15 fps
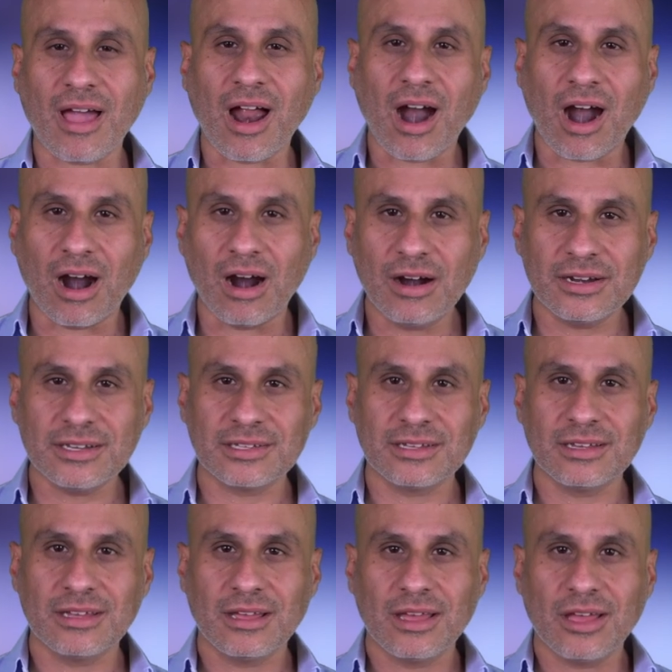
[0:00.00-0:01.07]
heart
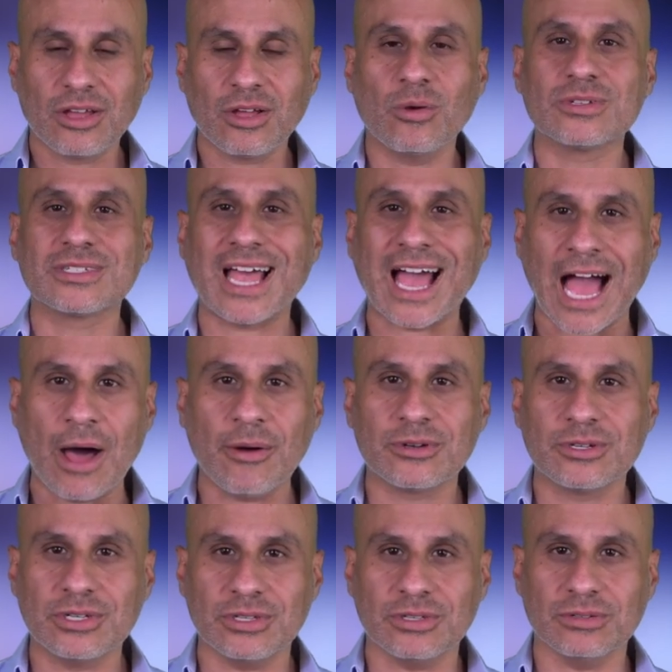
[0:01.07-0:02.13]
goes out
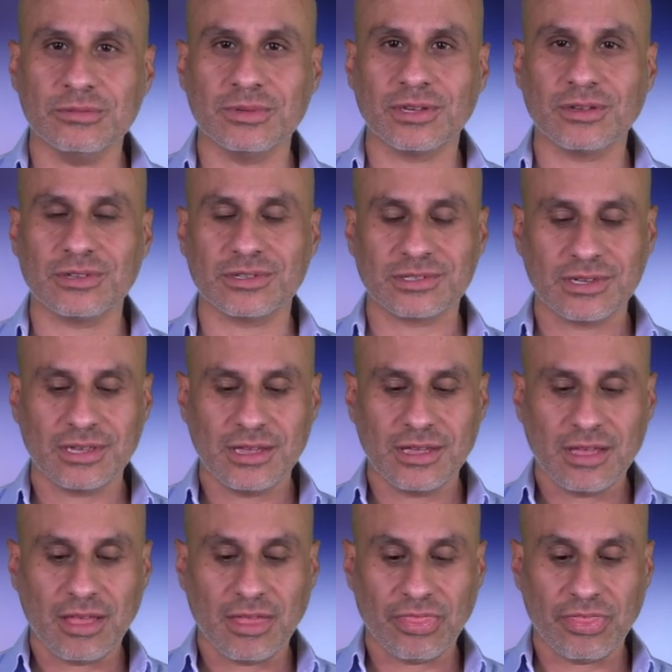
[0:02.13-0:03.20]
to you because
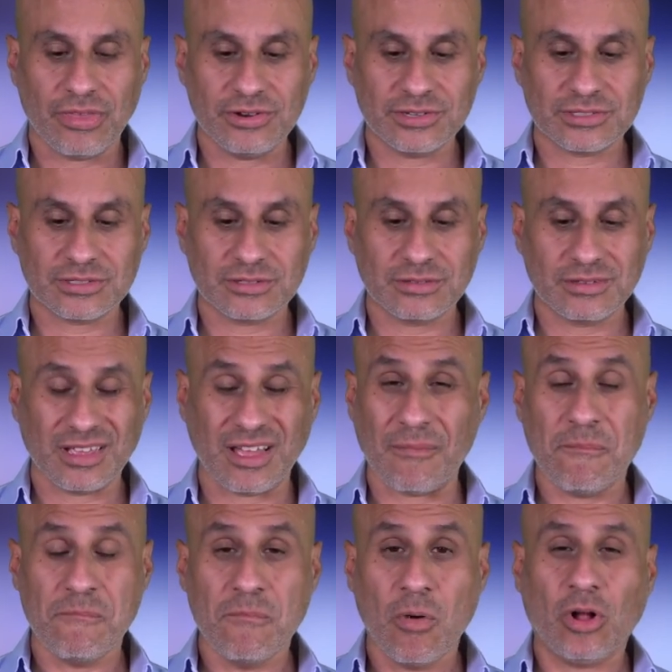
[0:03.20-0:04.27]
there's
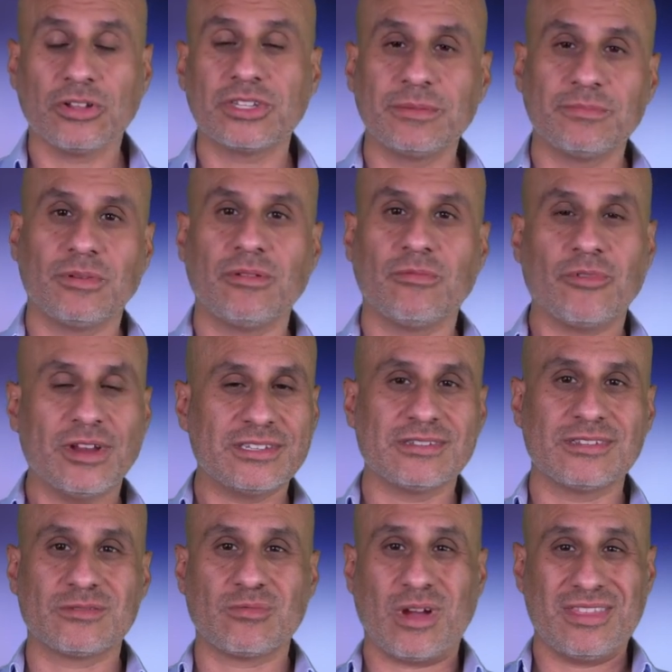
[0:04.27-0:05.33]
multiple
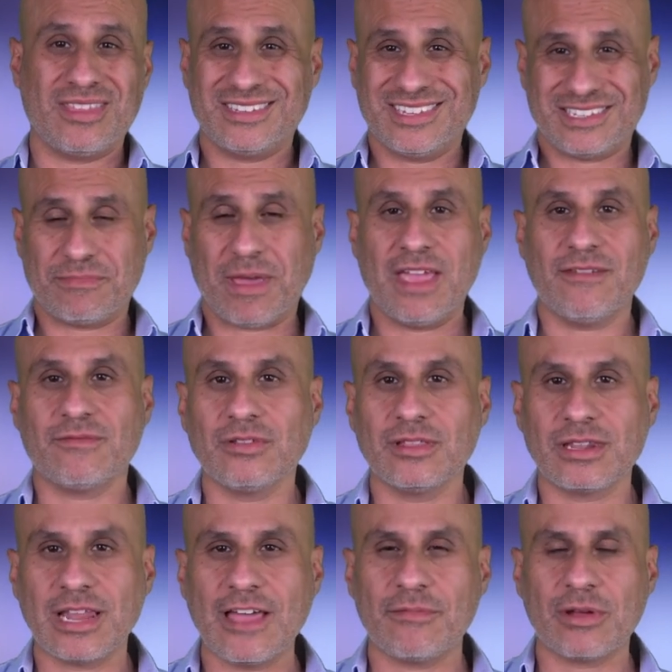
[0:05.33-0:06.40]
reasons why this is painful
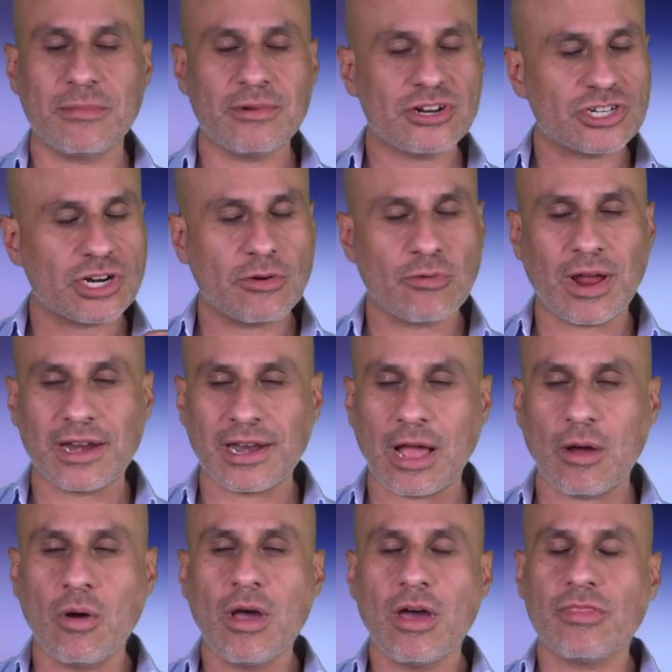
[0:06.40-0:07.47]
in life, but I'm going to share right
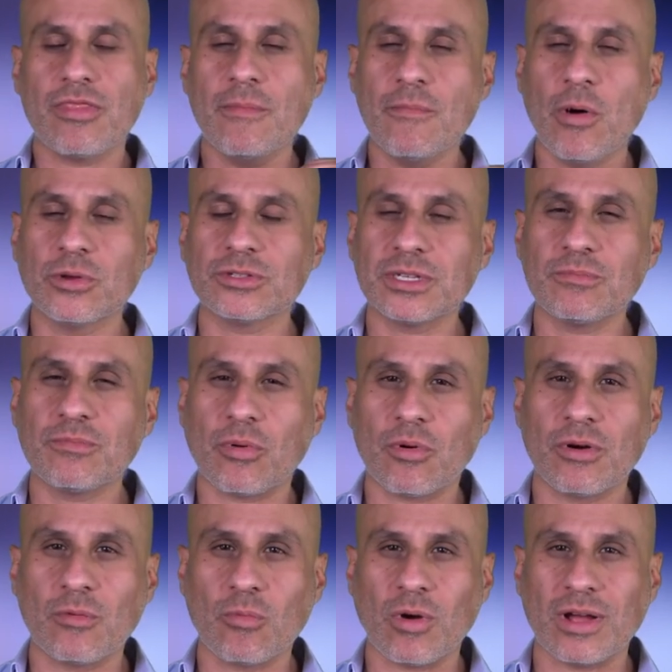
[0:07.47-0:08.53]
now the most
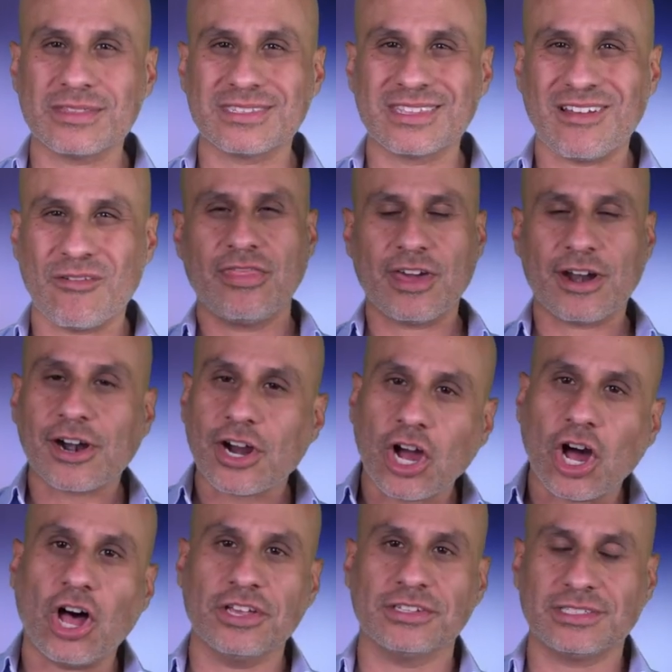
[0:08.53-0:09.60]
important ones that are
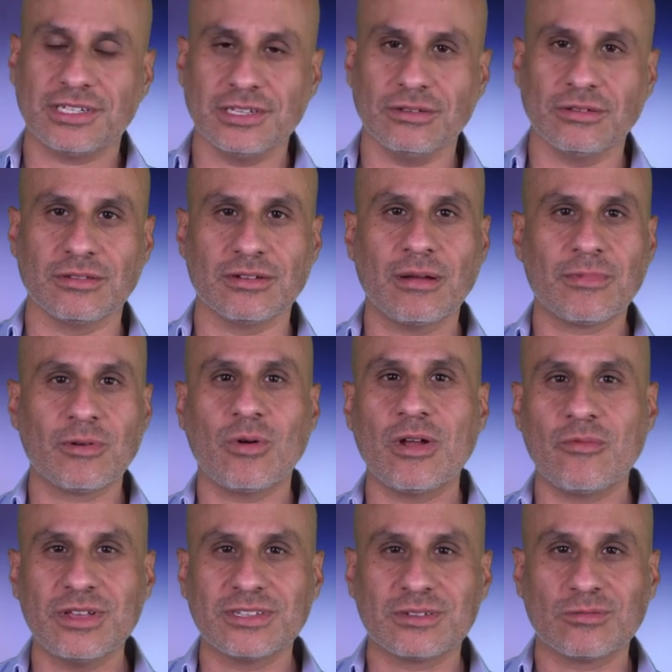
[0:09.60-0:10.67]
costing you. The number one
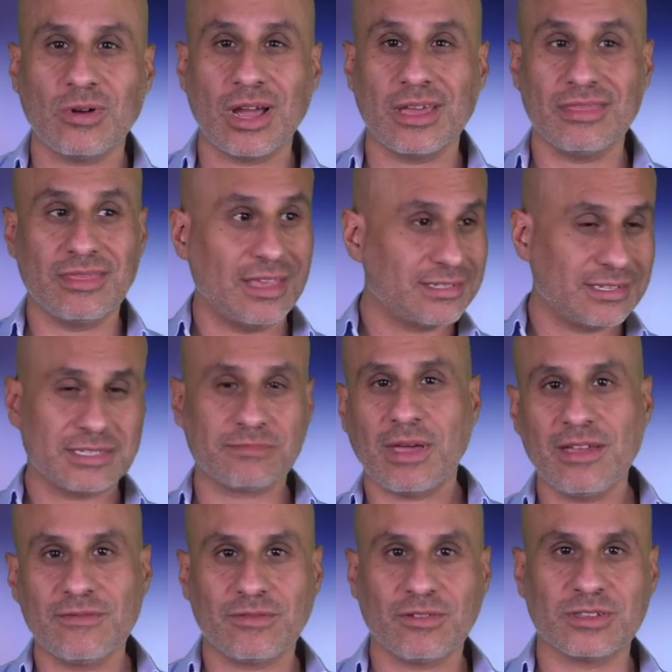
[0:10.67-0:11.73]
reason why this is
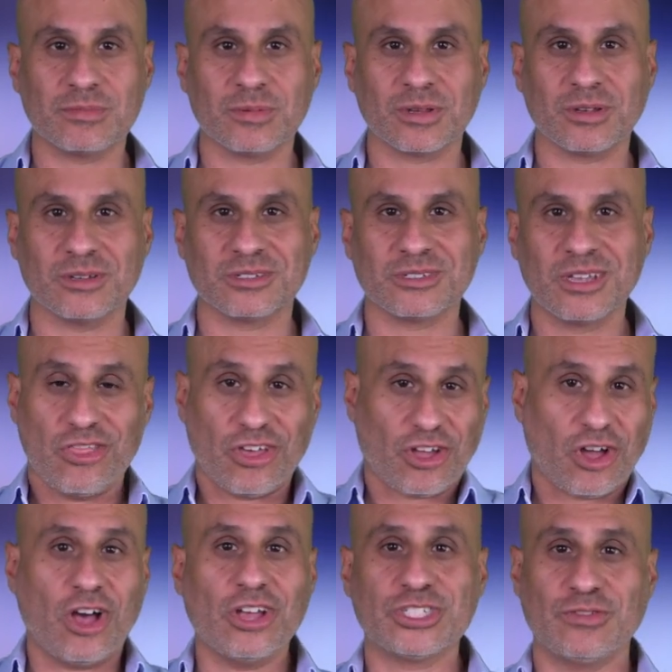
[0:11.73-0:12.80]
painful is because the
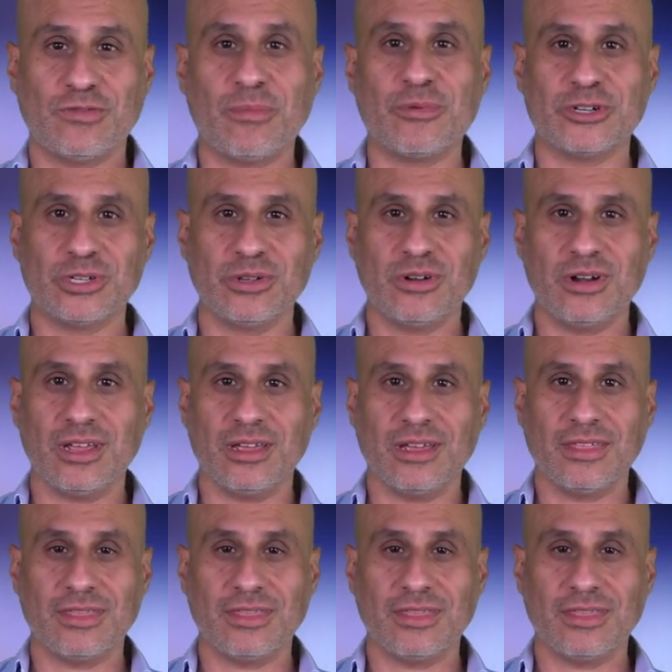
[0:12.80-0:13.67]
cost of opportunity.